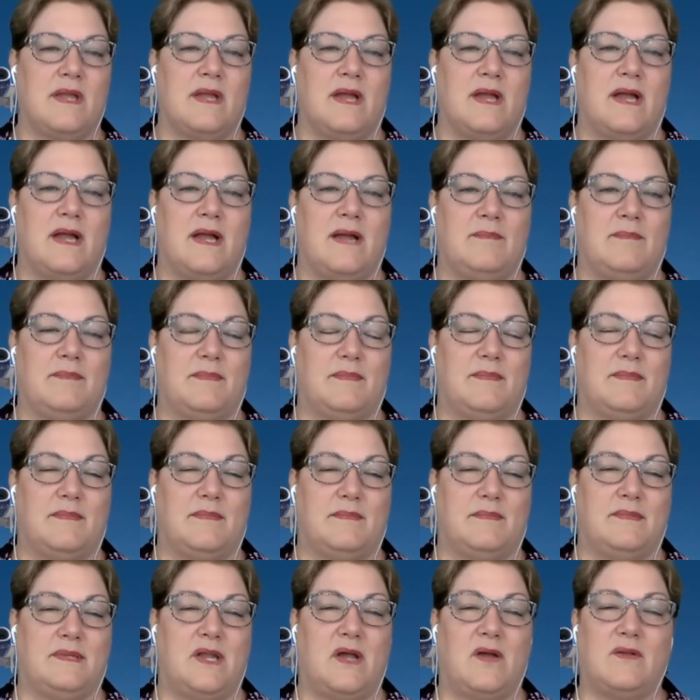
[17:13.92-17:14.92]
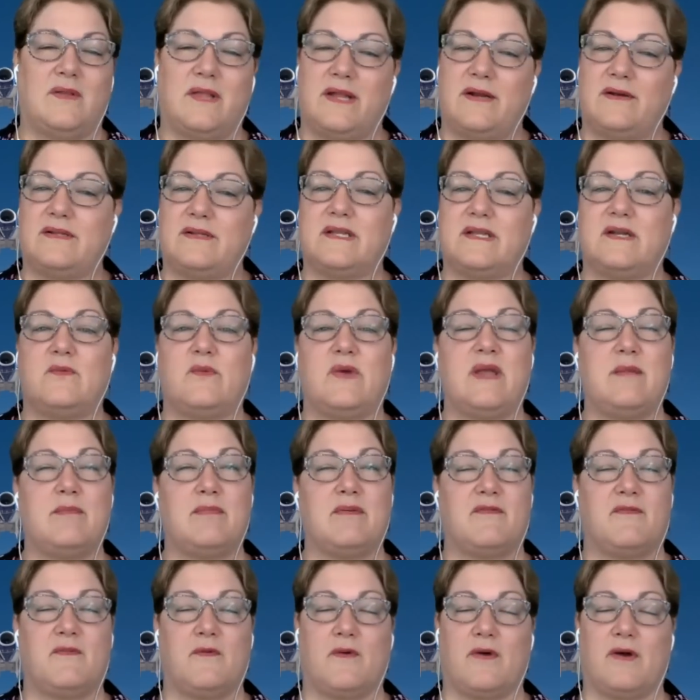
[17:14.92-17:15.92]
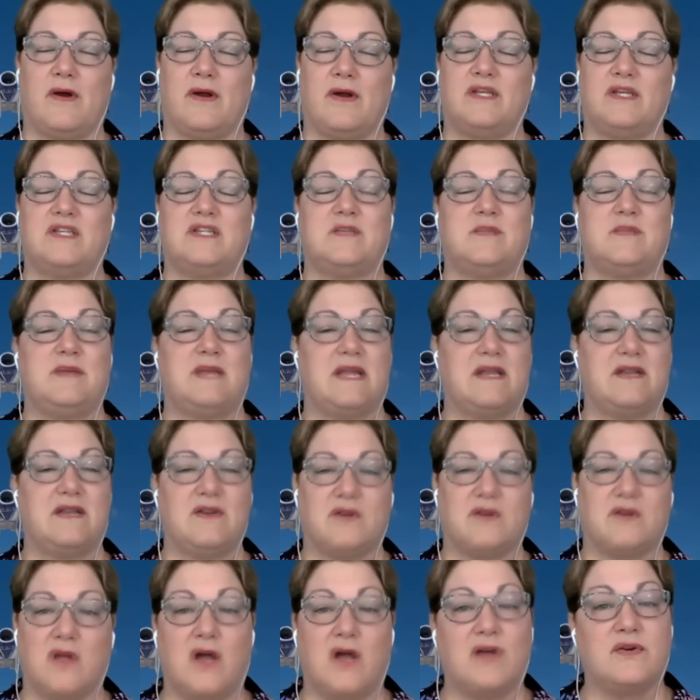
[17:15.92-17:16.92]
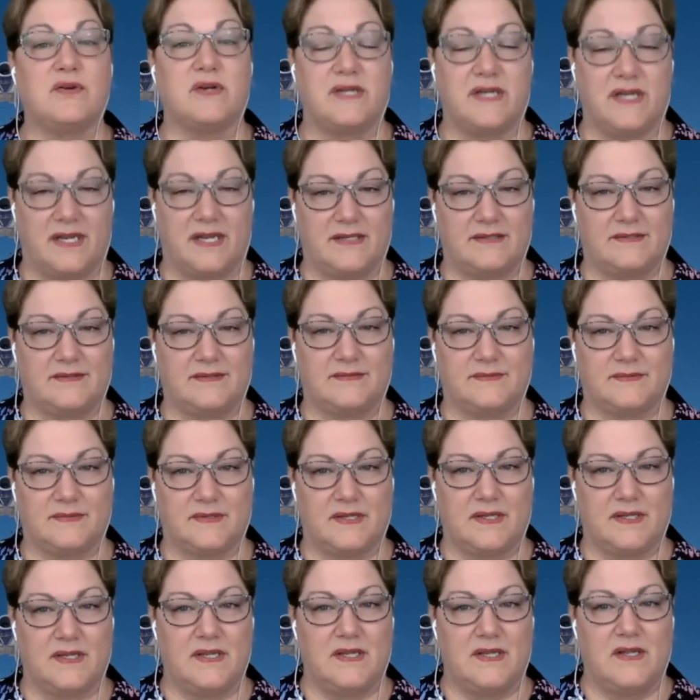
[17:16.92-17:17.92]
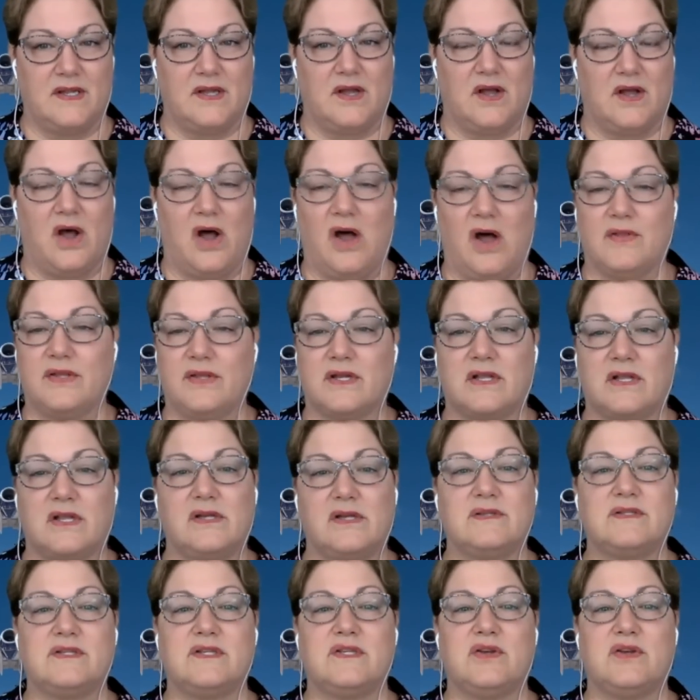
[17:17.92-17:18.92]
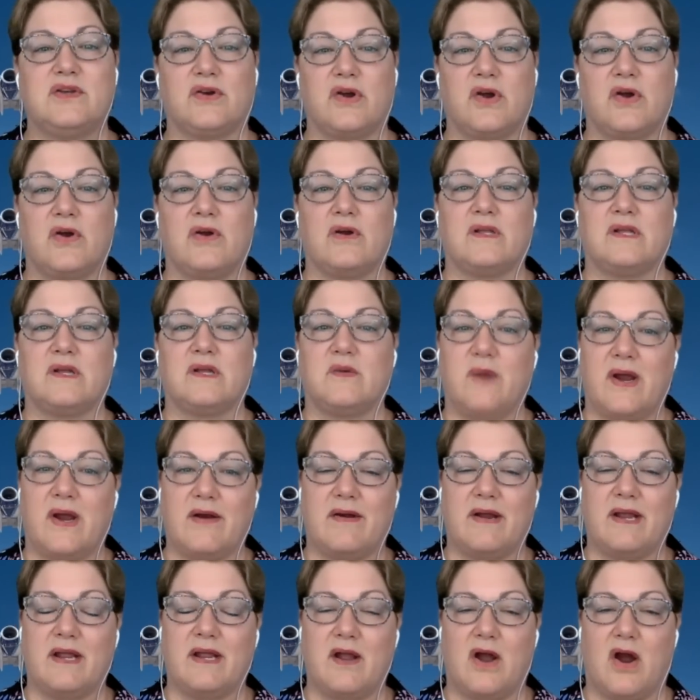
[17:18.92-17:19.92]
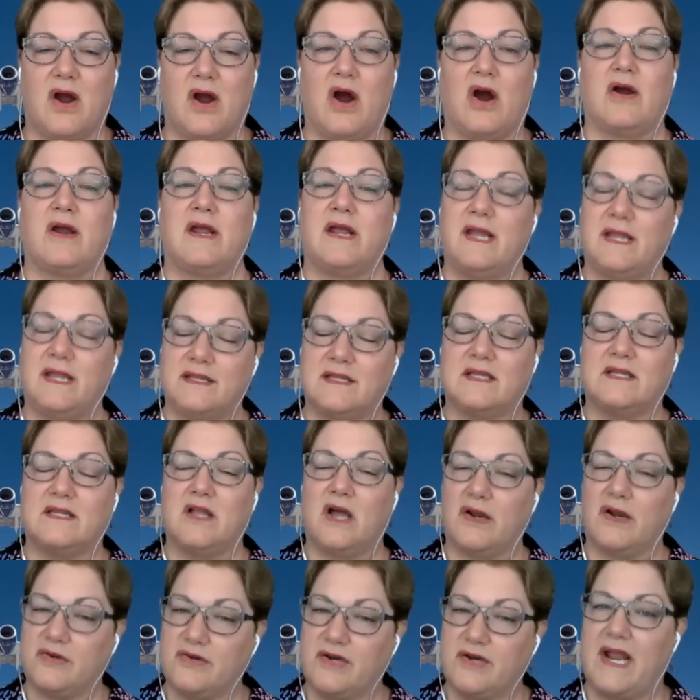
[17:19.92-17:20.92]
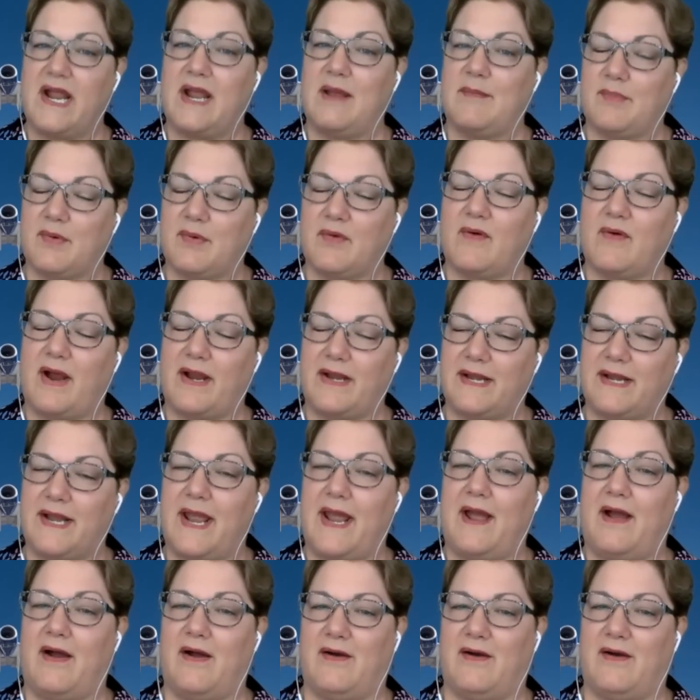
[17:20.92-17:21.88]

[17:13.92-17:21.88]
um, no later than a week before you should be getting your laundry done all the clothes that you're currently wearing are in the laundry hamper right now